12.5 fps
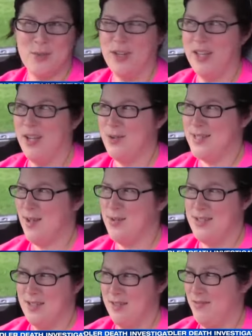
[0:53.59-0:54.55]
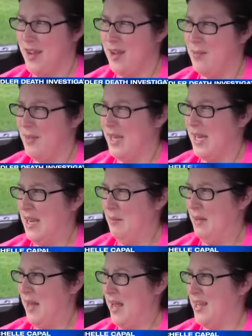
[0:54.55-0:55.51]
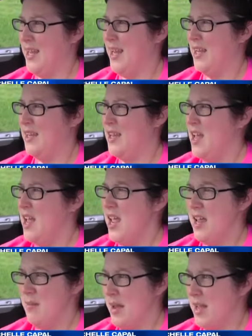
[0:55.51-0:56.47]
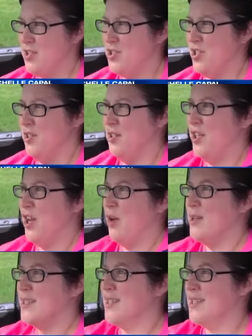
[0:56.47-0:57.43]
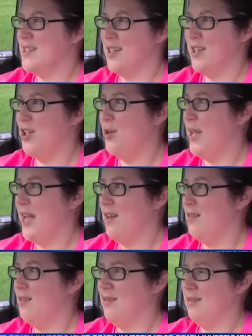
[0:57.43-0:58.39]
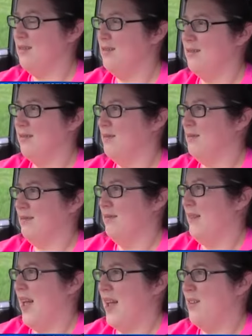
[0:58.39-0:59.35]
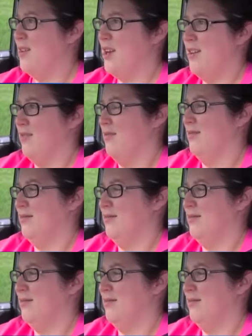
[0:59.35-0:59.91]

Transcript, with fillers: really goes out to the family. I mean, I can't imagine, you know, because it's, you can't, I don't know.